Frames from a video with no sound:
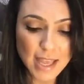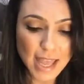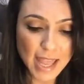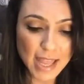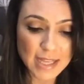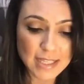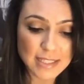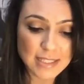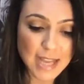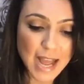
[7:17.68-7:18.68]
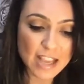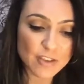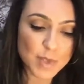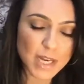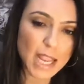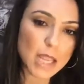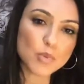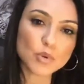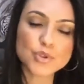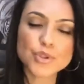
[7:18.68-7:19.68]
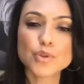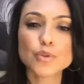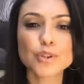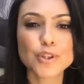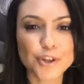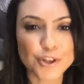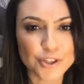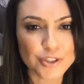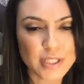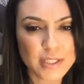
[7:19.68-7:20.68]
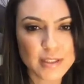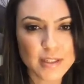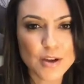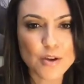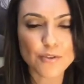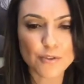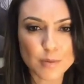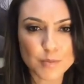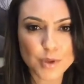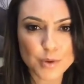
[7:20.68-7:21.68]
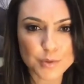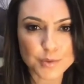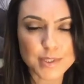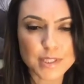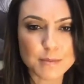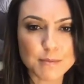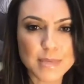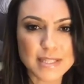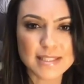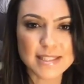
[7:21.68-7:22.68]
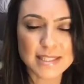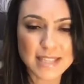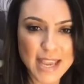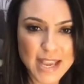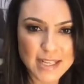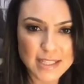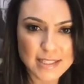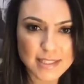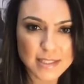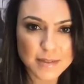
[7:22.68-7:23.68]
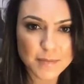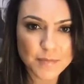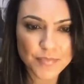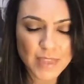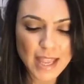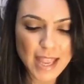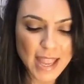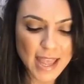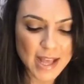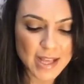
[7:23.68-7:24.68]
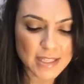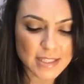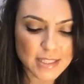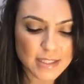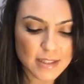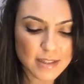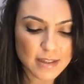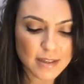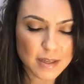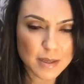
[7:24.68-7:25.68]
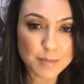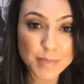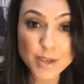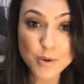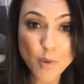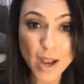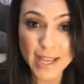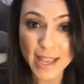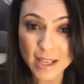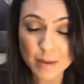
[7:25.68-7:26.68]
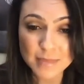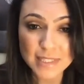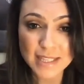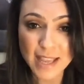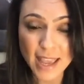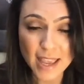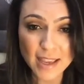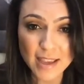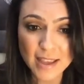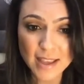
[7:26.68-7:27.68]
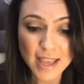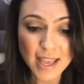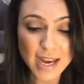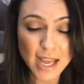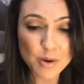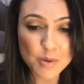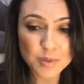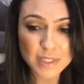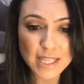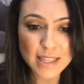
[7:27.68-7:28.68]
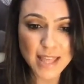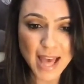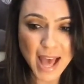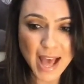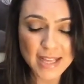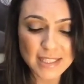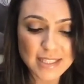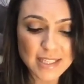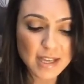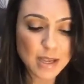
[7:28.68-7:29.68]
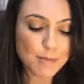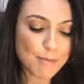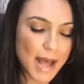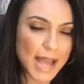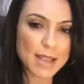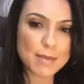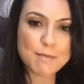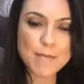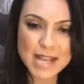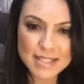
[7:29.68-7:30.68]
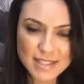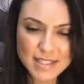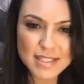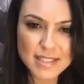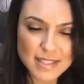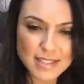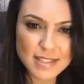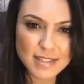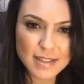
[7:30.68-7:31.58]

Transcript: And I've been able to learn from those mistakes and be who I am today. Not only that, my messes